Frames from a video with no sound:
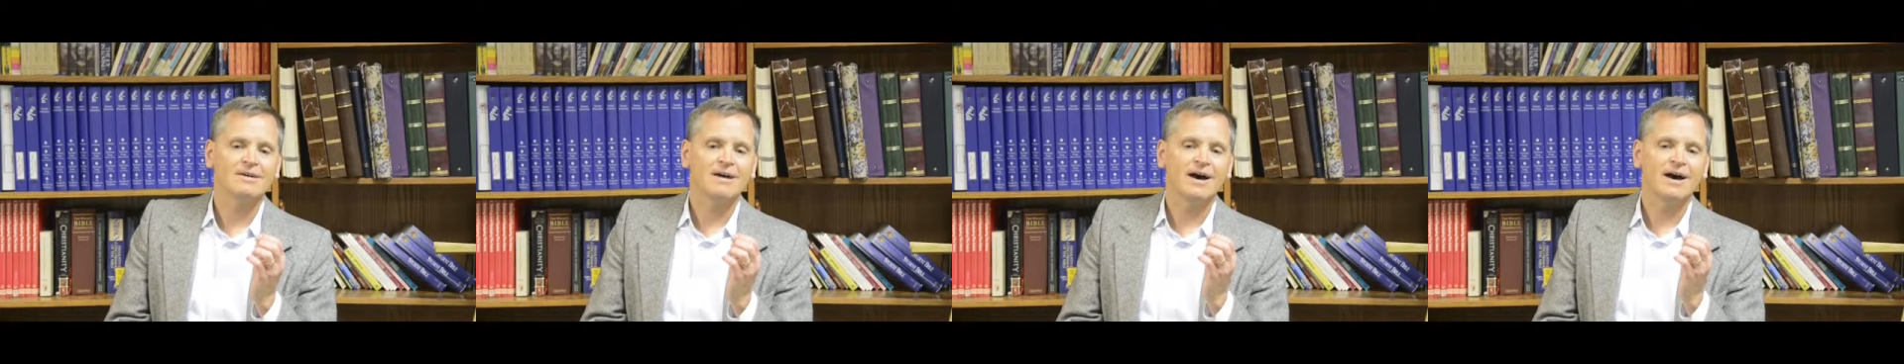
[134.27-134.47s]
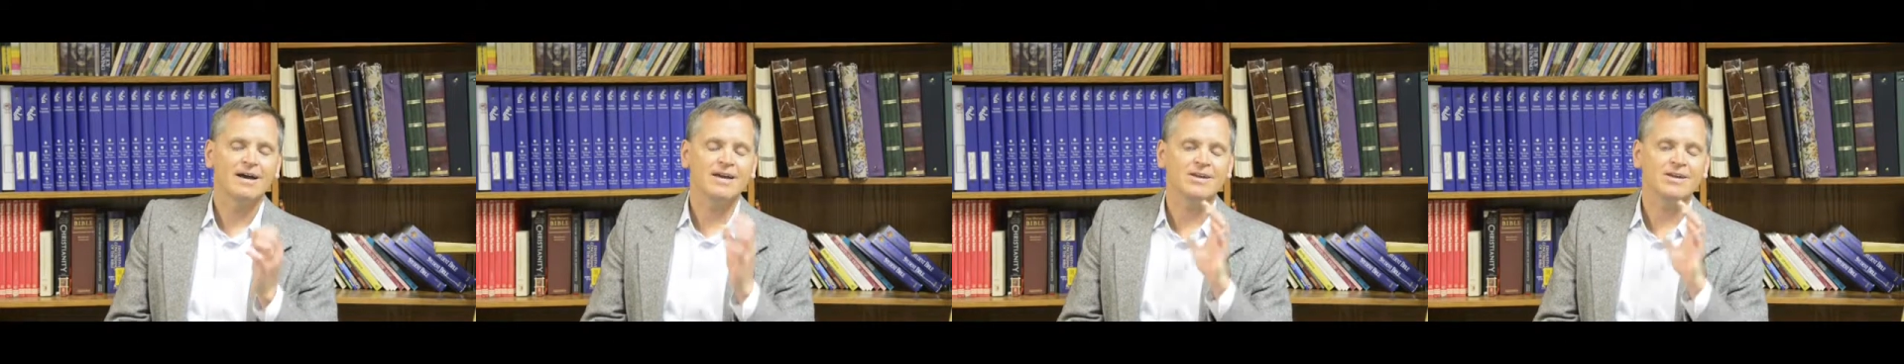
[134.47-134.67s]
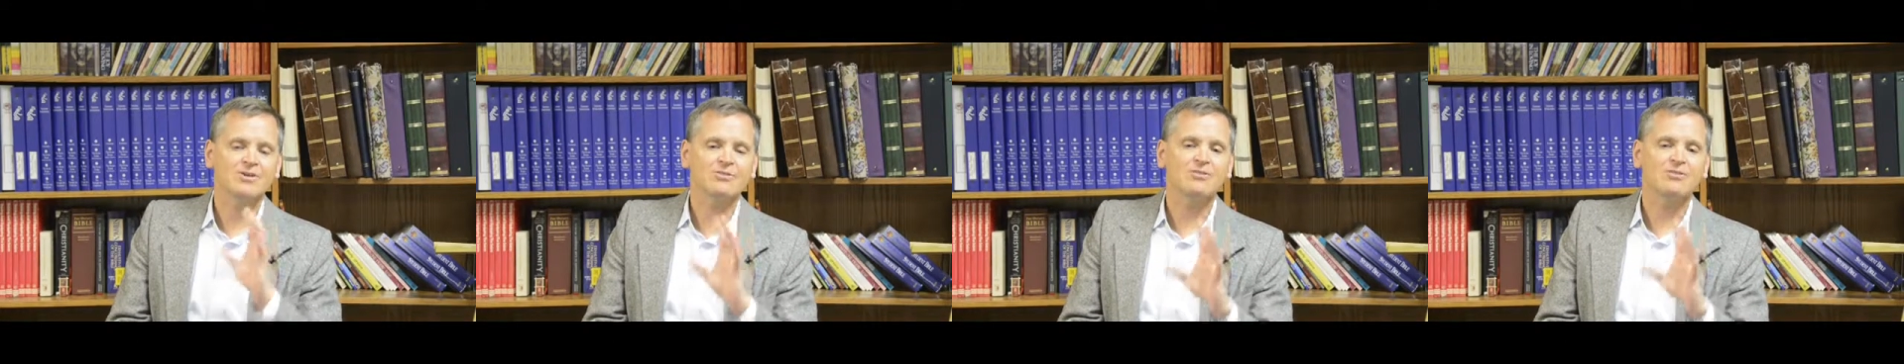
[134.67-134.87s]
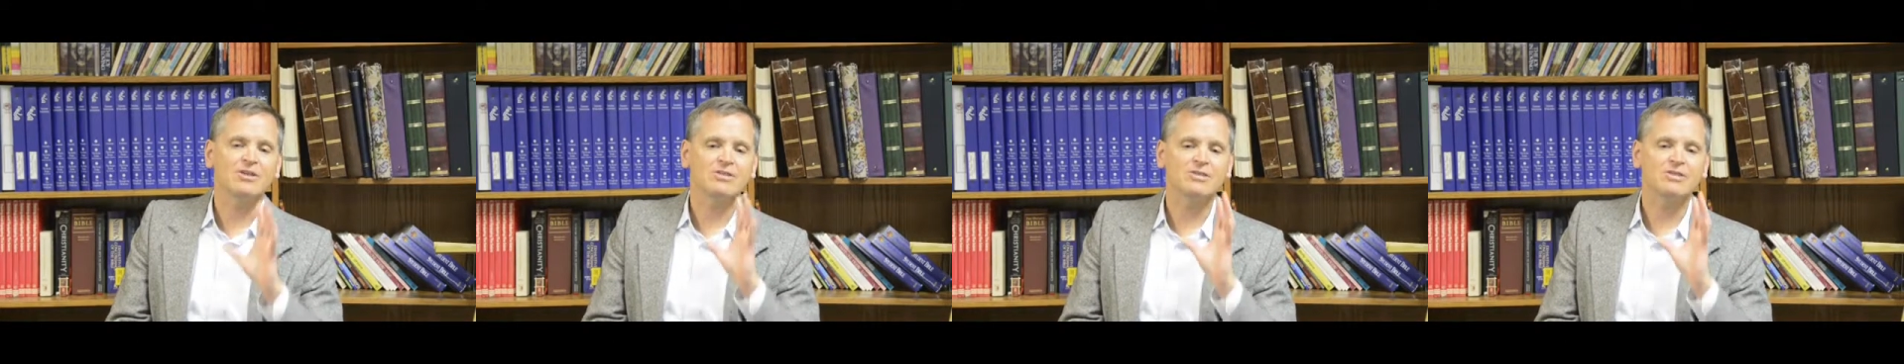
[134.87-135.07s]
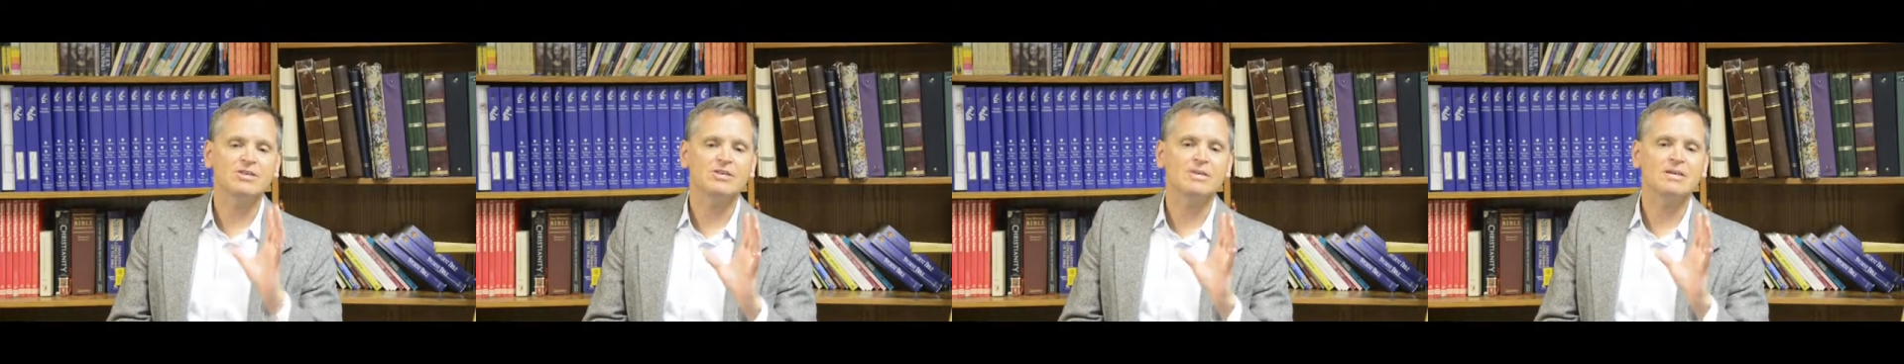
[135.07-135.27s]
I hear the
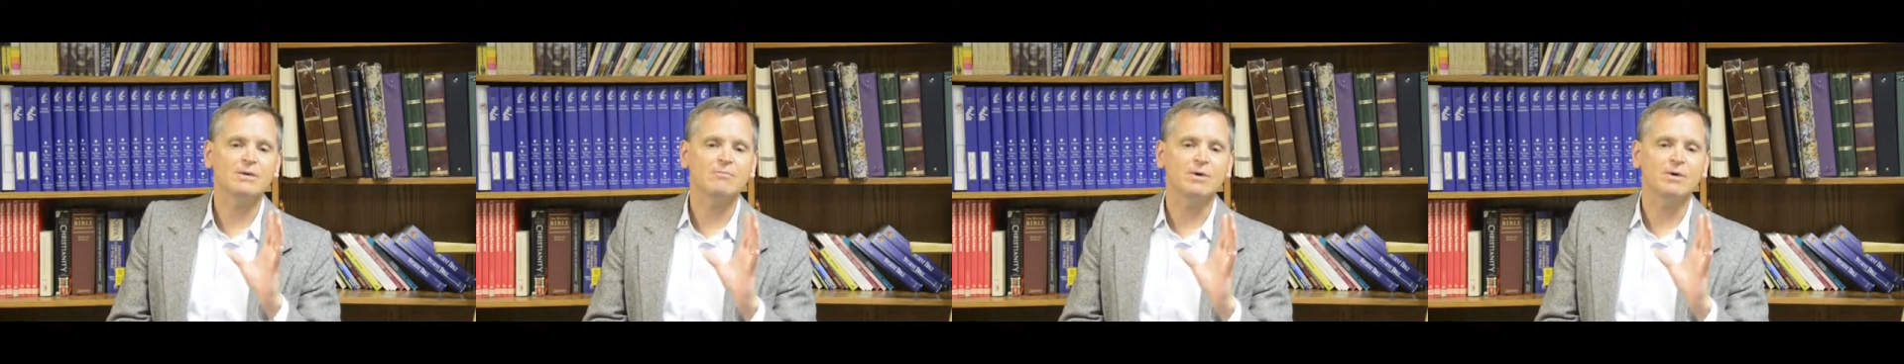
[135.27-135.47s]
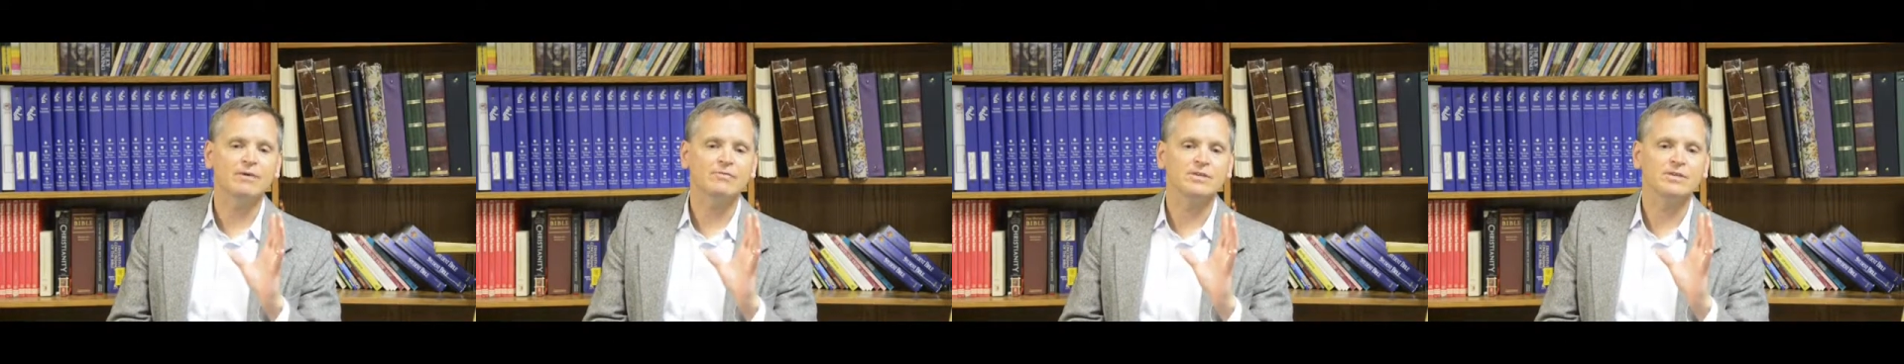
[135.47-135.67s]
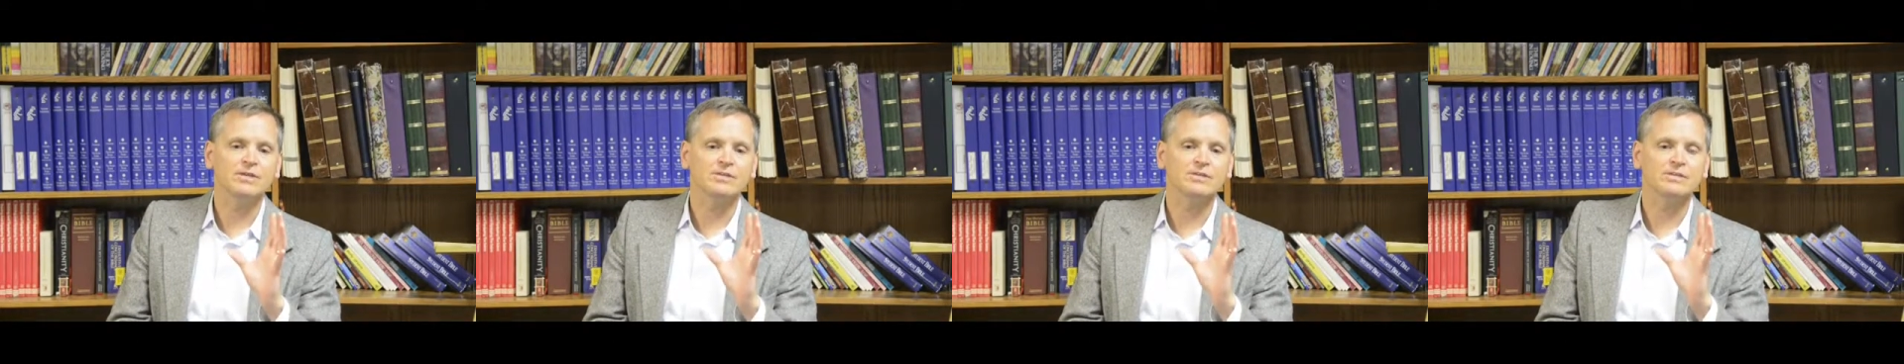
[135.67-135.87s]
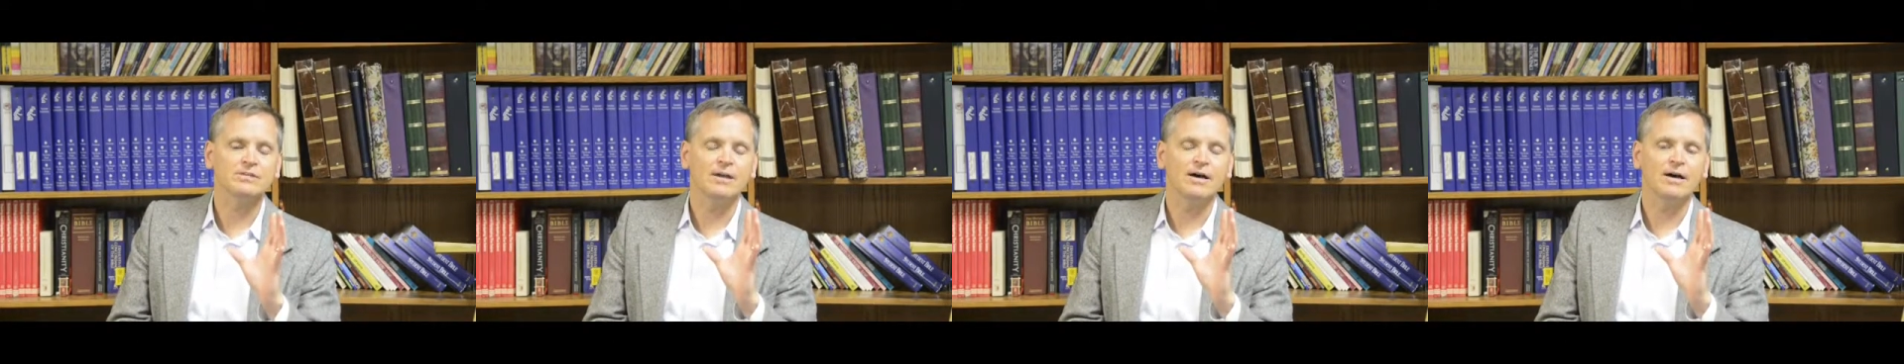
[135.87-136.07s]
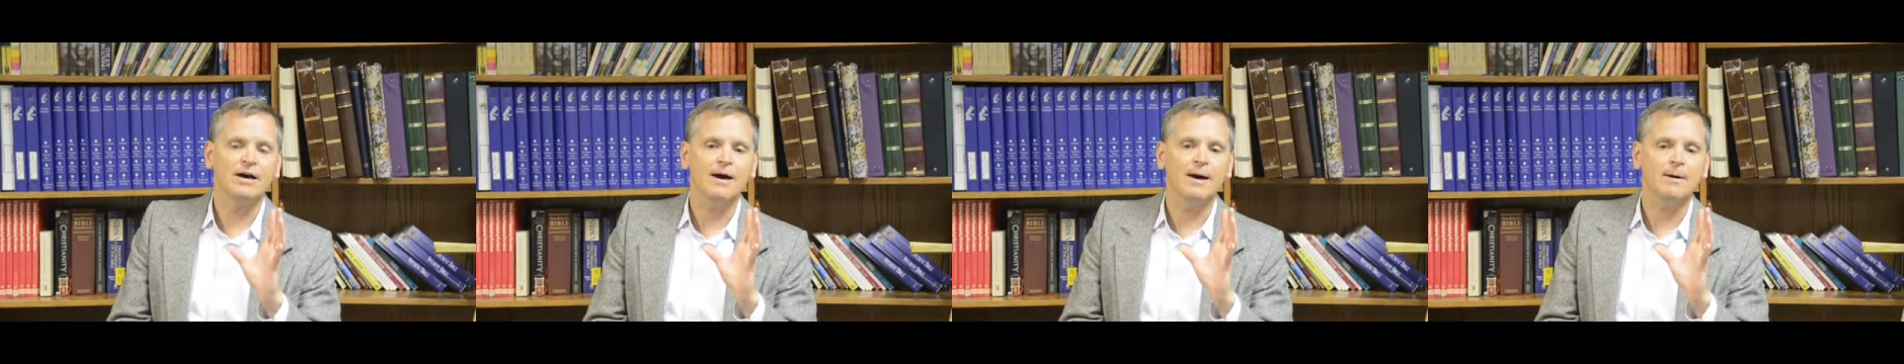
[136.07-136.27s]
theme of this,
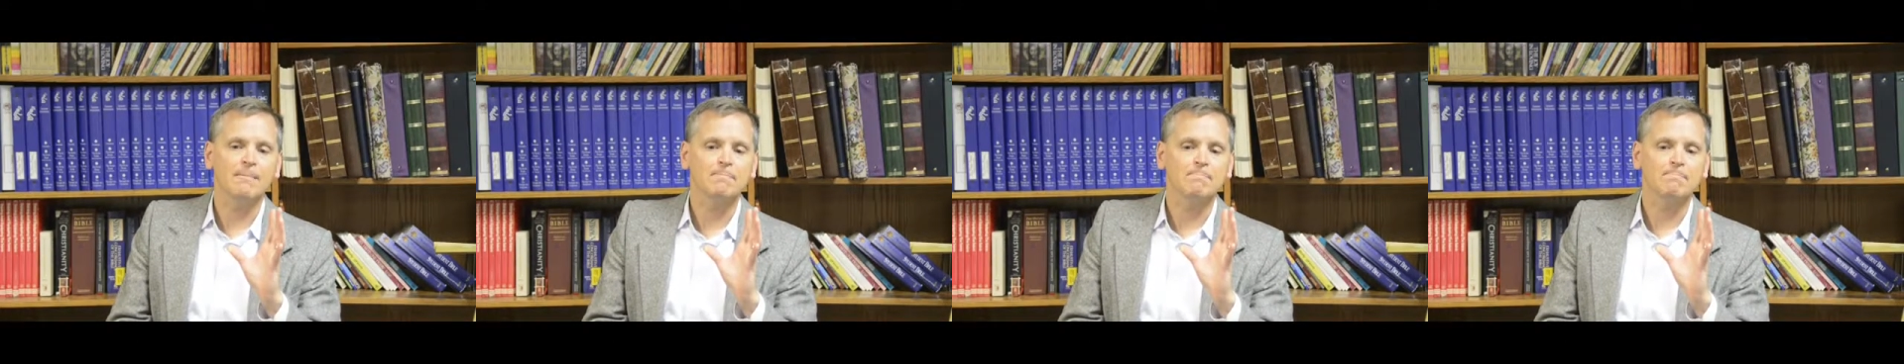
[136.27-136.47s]
uh,